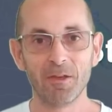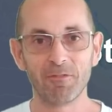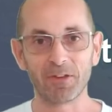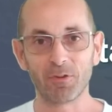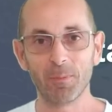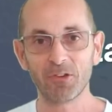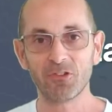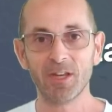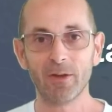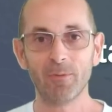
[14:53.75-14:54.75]
Thanks very much
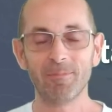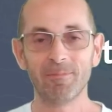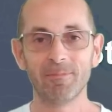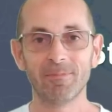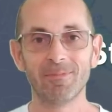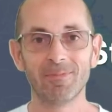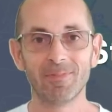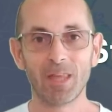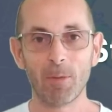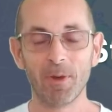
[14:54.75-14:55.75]
now.
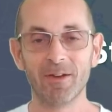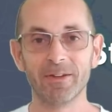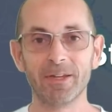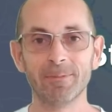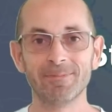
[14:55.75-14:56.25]
Bye.